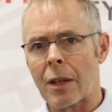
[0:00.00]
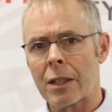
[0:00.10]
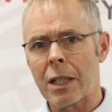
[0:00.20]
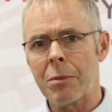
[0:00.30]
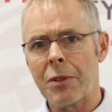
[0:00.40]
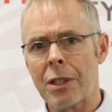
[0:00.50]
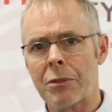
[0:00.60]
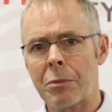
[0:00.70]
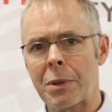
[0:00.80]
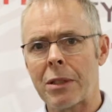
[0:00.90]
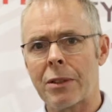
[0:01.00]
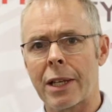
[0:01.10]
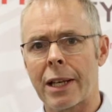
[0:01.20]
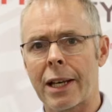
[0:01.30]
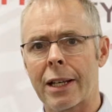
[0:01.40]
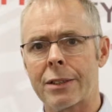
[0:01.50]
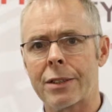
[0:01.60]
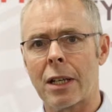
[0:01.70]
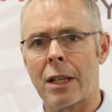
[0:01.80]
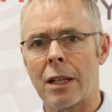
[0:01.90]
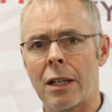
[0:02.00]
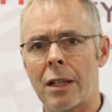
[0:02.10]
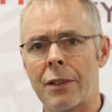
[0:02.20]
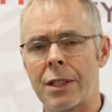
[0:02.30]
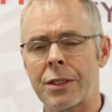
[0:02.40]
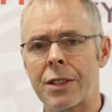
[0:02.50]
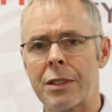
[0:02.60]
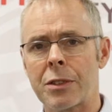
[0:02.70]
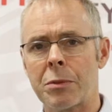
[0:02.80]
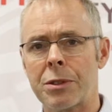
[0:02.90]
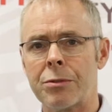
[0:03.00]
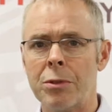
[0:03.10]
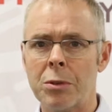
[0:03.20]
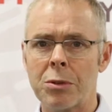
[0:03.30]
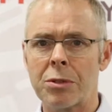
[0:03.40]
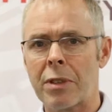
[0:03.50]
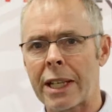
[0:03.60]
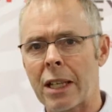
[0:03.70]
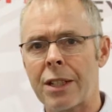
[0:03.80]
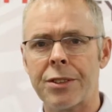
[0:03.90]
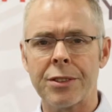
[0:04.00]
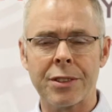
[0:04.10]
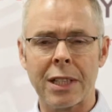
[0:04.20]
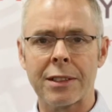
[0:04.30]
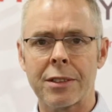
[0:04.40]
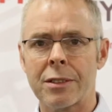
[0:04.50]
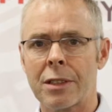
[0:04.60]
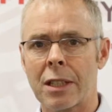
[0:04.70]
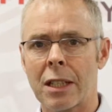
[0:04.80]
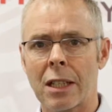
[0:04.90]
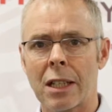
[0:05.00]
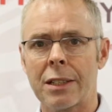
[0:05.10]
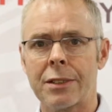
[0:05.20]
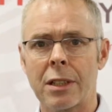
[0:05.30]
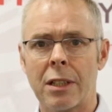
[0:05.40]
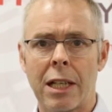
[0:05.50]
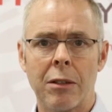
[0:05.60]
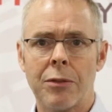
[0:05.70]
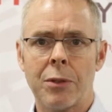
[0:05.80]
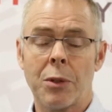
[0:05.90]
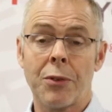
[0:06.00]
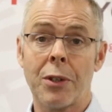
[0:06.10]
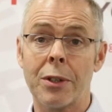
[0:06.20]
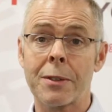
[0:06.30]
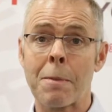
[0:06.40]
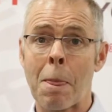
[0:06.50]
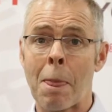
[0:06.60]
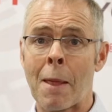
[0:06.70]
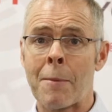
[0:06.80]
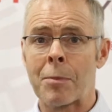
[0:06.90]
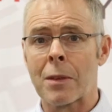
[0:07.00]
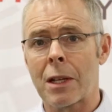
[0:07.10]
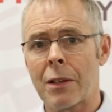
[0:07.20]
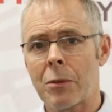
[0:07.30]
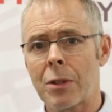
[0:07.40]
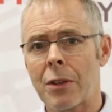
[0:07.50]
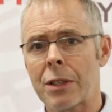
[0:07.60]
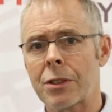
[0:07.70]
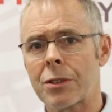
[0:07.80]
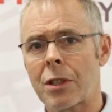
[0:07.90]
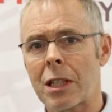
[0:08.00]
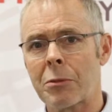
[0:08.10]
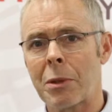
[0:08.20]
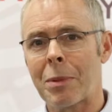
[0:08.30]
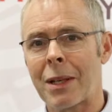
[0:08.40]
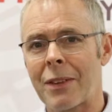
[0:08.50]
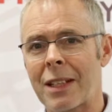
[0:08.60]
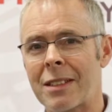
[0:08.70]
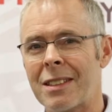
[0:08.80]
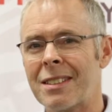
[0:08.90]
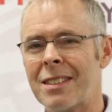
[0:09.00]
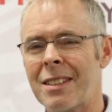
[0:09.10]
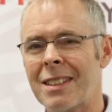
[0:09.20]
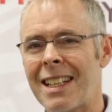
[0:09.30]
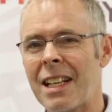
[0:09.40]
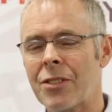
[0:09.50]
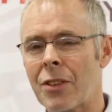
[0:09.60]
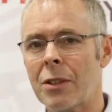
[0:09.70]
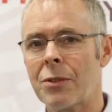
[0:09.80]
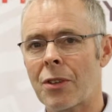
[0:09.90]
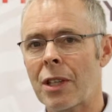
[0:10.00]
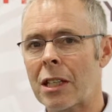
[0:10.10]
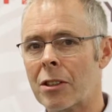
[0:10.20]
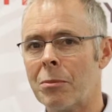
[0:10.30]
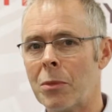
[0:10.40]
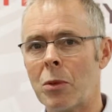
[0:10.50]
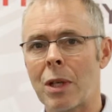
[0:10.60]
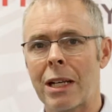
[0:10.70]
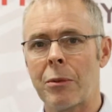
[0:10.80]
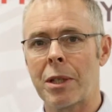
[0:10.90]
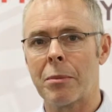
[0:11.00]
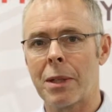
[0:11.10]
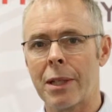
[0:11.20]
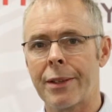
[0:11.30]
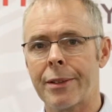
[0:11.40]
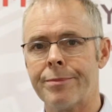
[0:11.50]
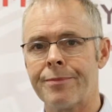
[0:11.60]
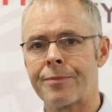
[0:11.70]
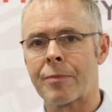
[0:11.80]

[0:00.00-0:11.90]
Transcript: And a couple of things we've been looking at are the extent to which rules and regulations, standards and guidelines are helpful or not. And I think one of the things that strikes me about that is it's not less those things and more how we apply them.